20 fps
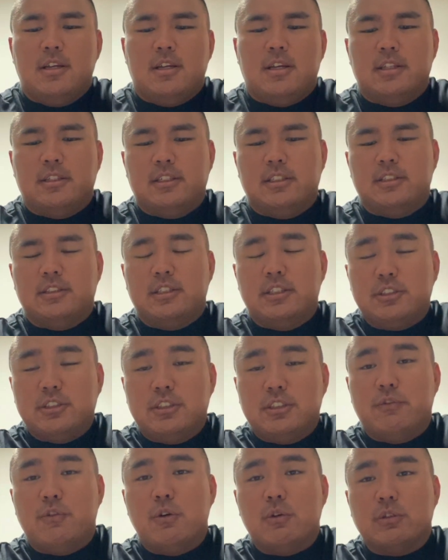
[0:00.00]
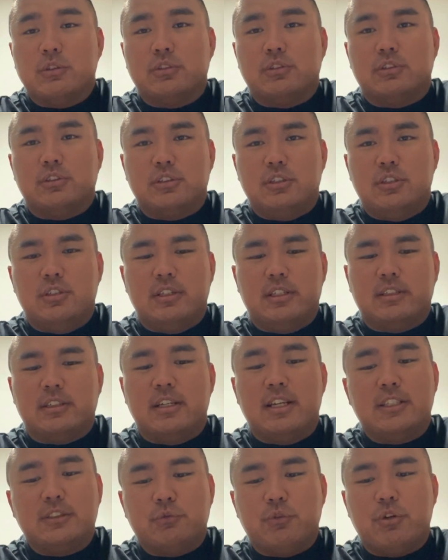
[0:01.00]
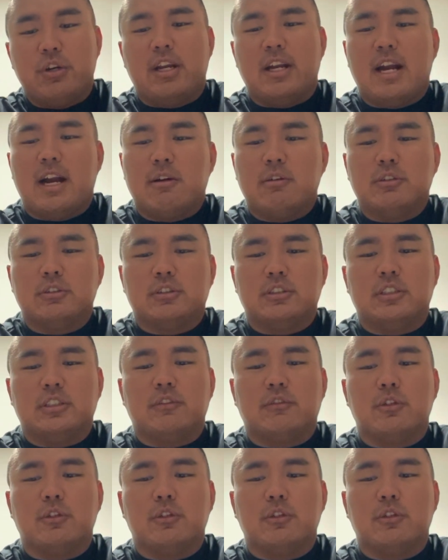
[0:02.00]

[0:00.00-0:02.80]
I think they should have focused, you know, like the next 48 hours,